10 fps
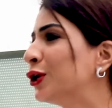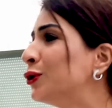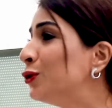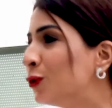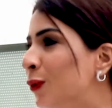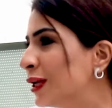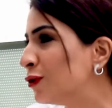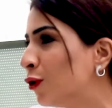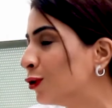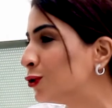do you do when you
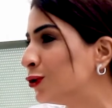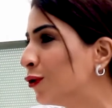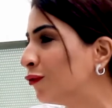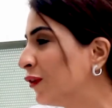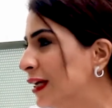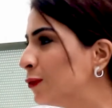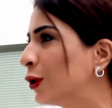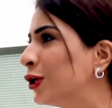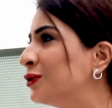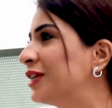go to your field?
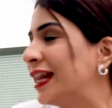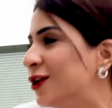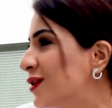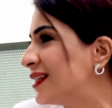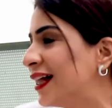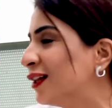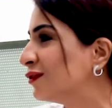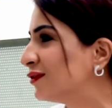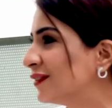What do you tell yourself?